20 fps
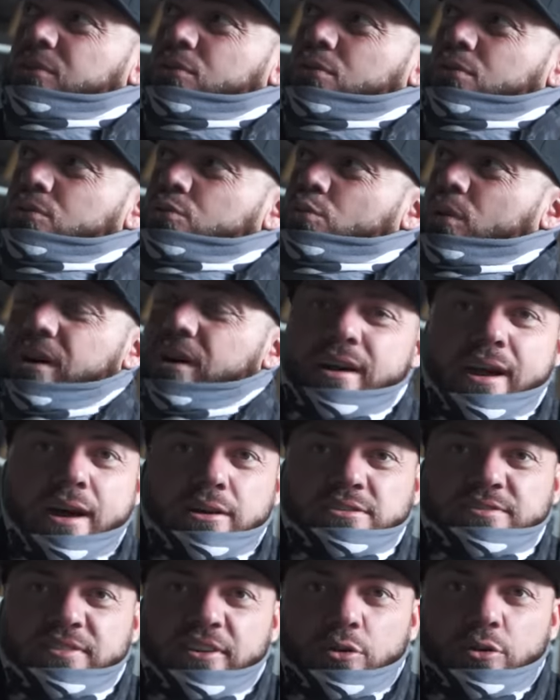old
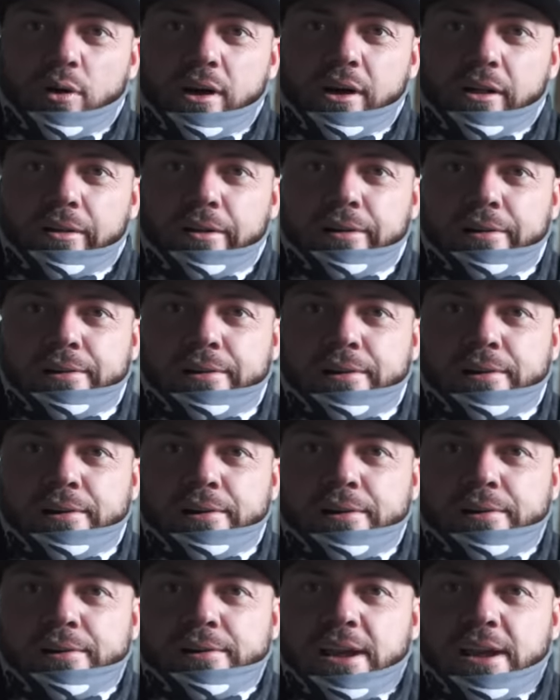warehouse farewell.
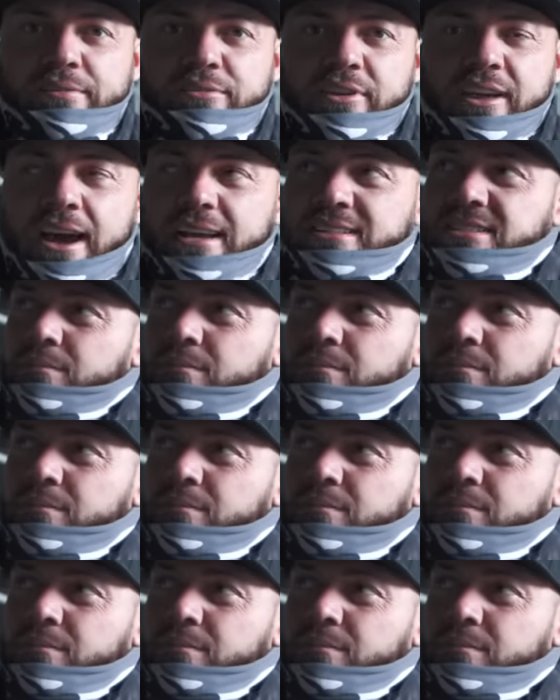Have the guys